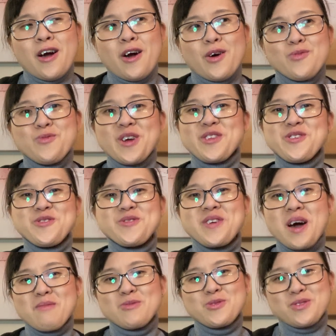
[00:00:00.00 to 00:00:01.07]
when you
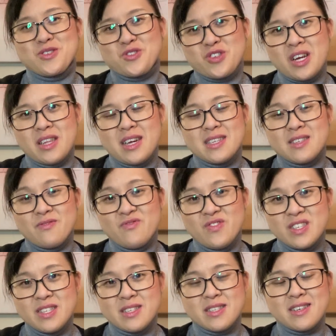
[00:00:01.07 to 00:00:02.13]
come to Australia as a
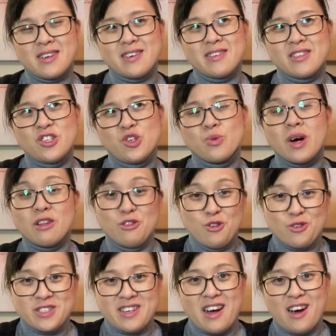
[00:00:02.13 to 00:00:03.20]
visitor, you are
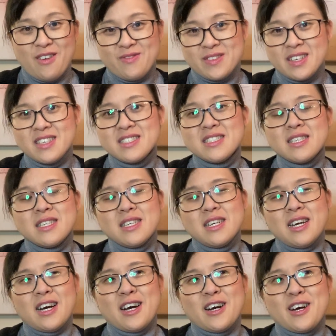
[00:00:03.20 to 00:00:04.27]
looked after.
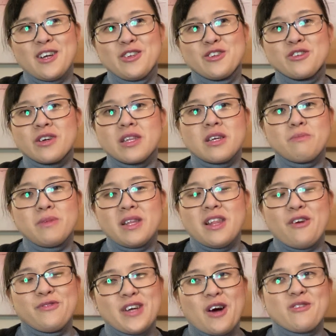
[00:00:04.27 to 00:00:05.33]
And you're not going to be
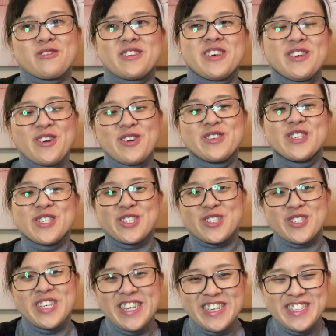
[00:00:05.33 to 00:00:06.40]
left out on the
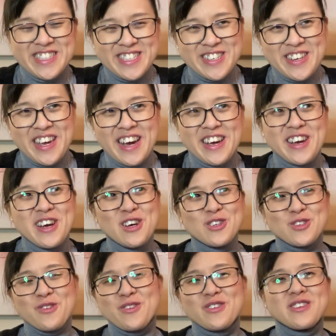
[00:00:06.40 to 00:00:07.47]
streets, okay?
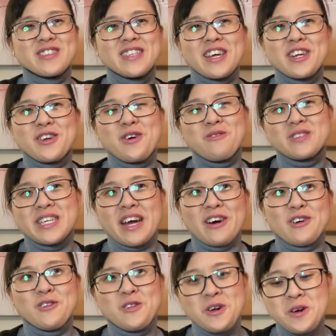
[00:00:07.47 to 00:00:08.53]
So if you're not staying in a
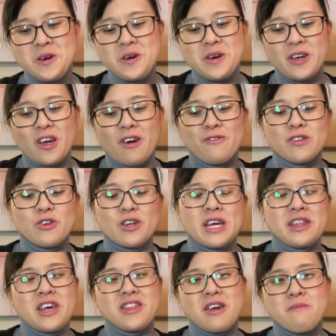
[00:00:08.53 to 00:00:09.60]
hotel, you haven't got
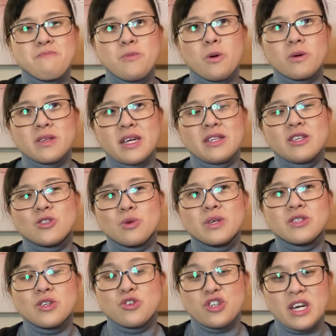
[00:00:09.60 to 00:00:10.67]
anything booked, then it's
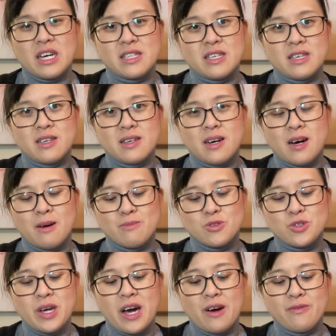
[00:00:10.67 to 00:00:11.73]
always a good idea
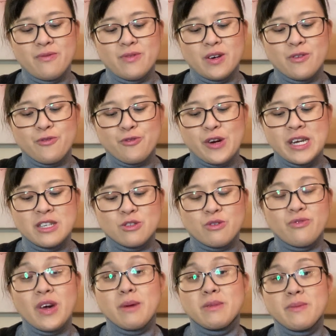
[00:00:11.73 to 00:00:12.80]
to have a friend or
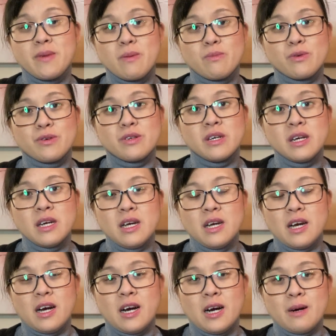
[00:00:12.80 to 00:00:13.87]
family member
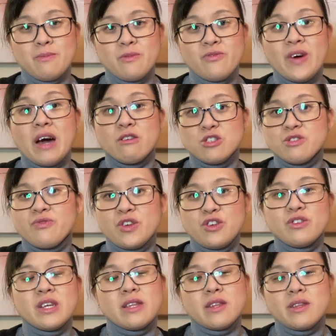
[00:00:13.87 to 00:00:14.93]
vouch for
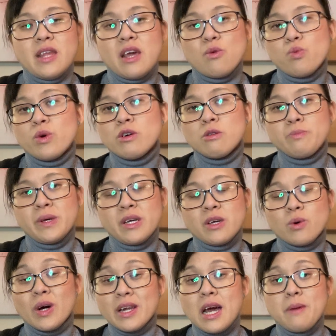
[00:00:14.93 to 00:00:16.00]
you that they will be
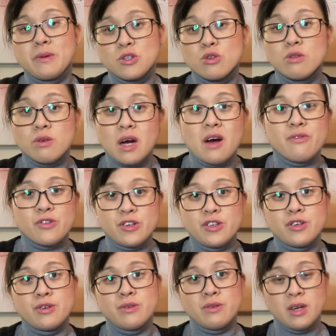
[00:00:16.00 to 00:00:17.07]
quite happy to look after
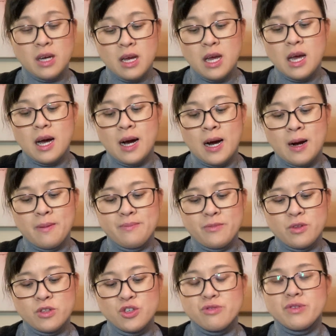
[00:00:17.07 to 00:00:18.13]
you
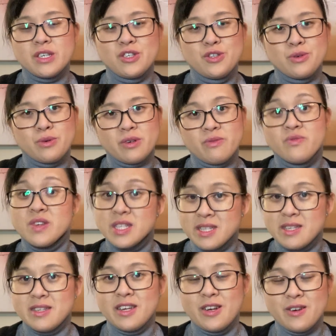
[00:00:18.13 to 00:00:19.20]
during your
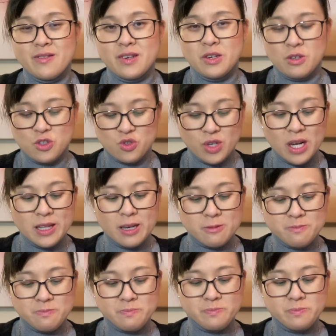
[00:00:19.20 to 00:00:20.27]
visit here in Australia.
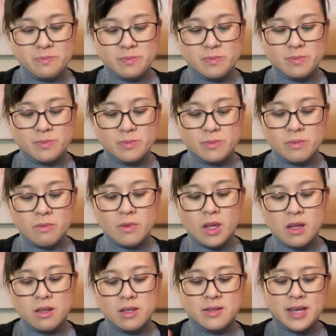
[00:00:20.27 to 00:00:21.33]

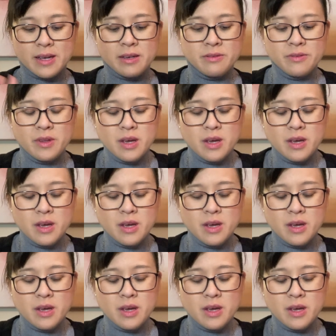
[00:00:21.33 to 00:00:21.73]
The second